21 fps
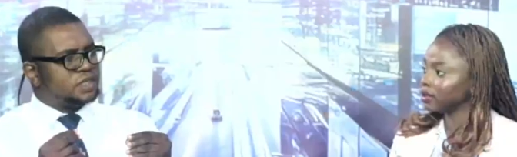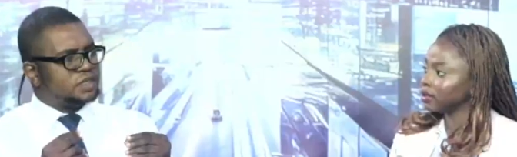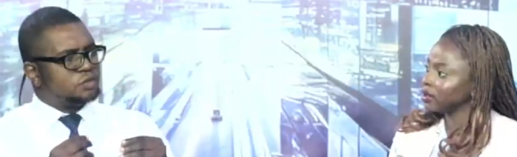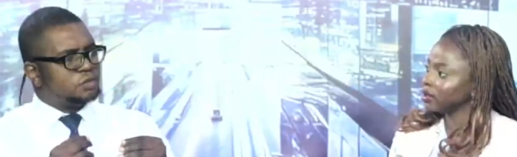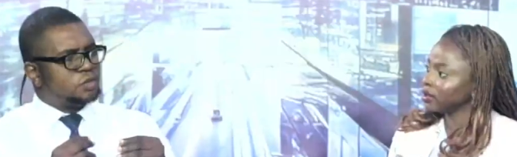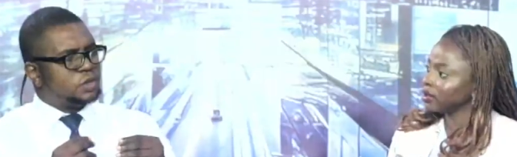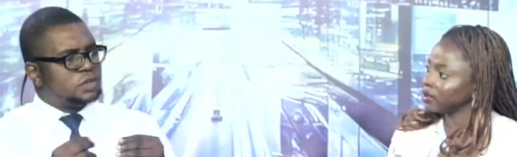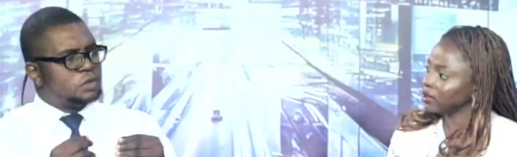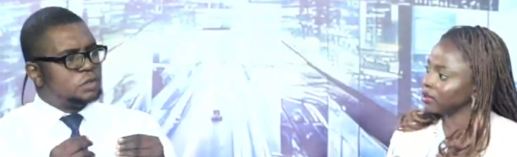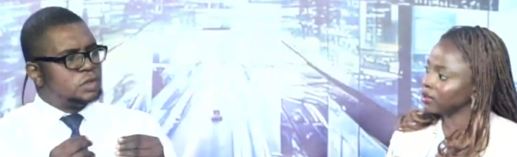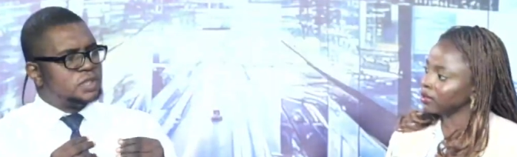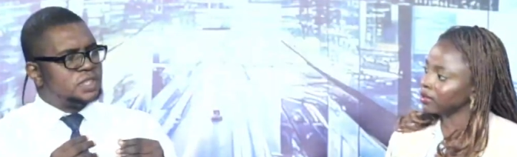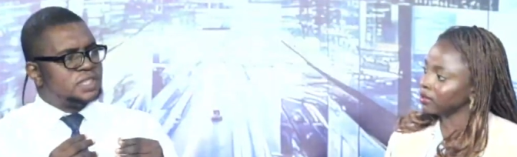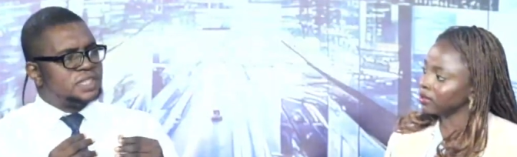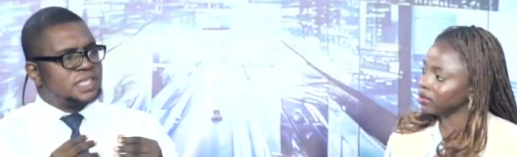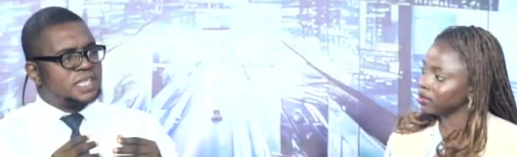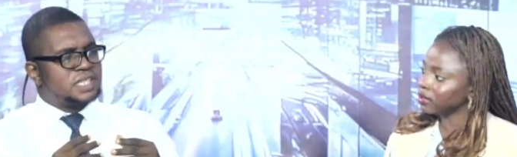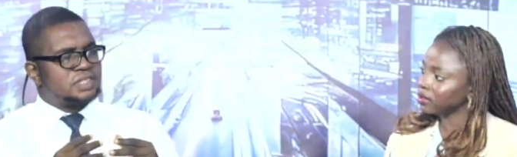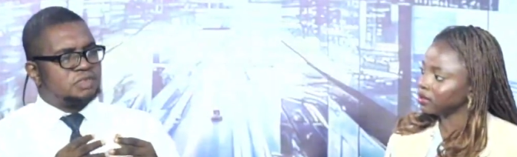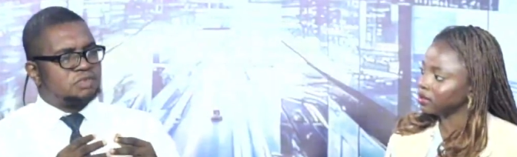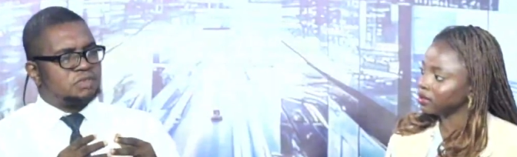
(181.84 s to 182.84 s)
Speaker 1: one, one thing that
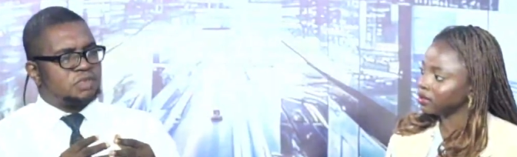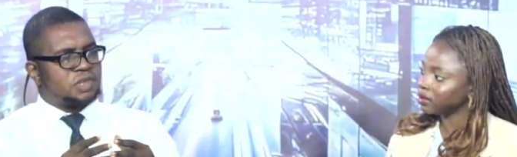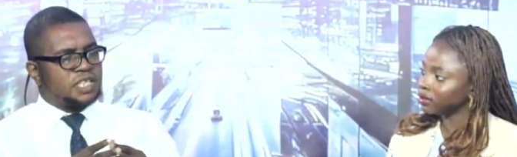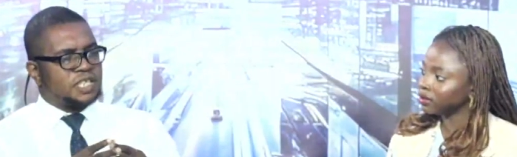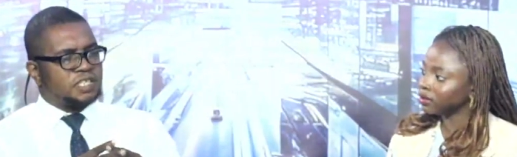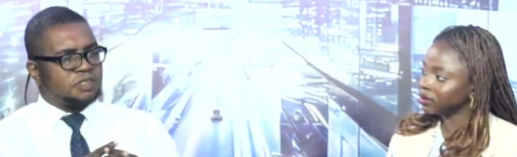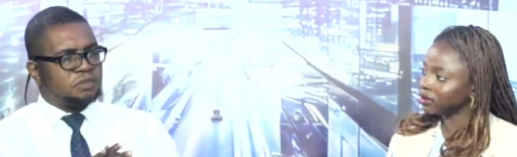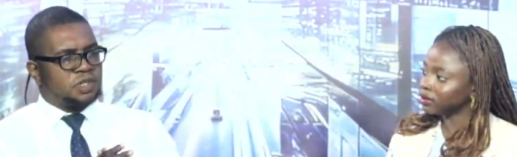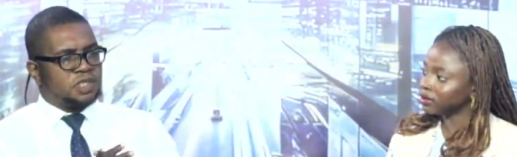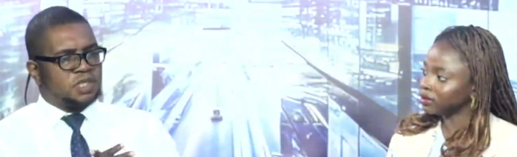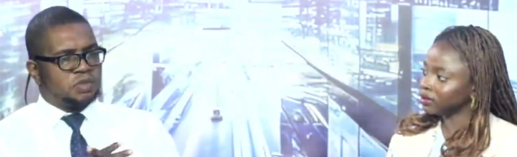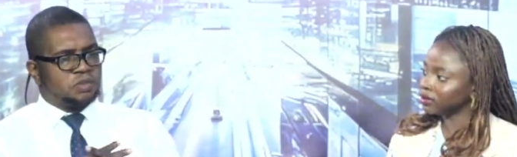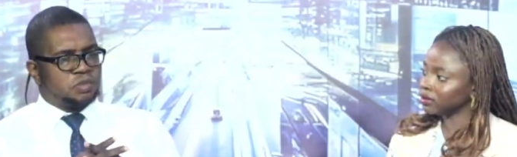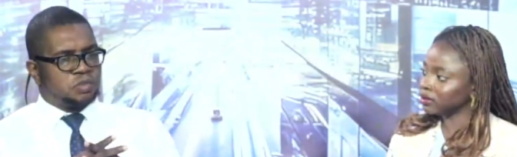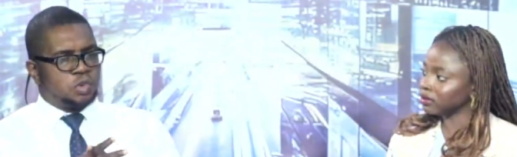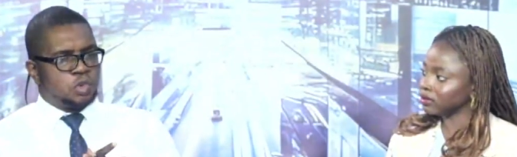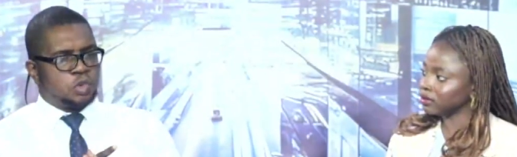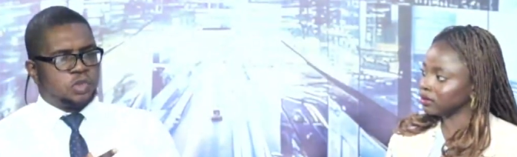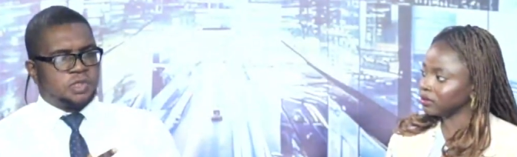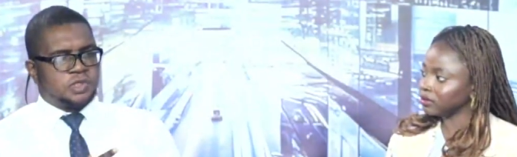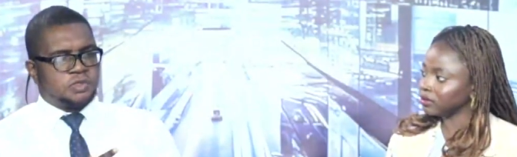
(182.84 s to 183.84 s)
strikes me the
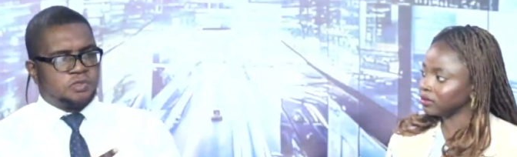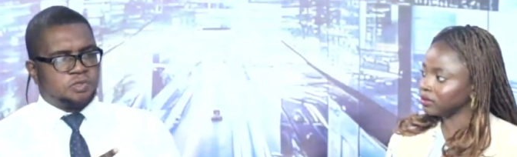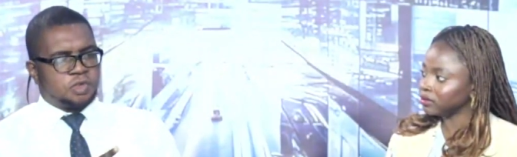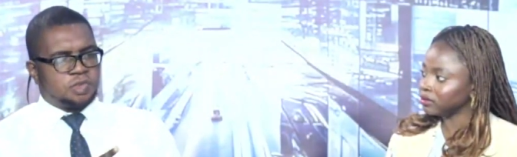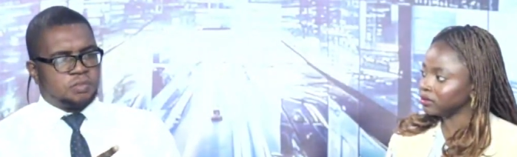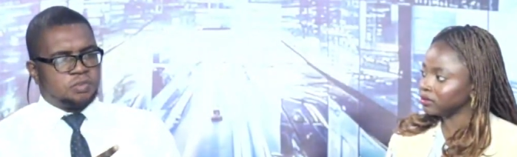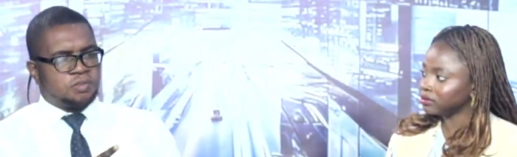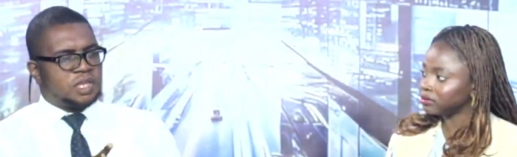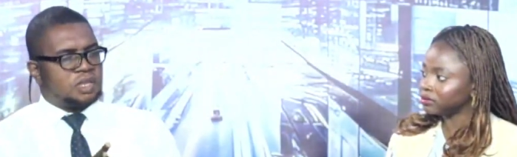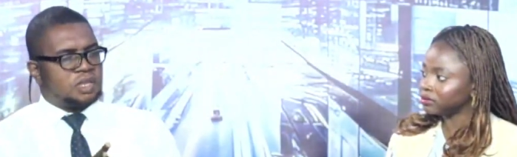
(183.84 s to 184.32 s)
most from that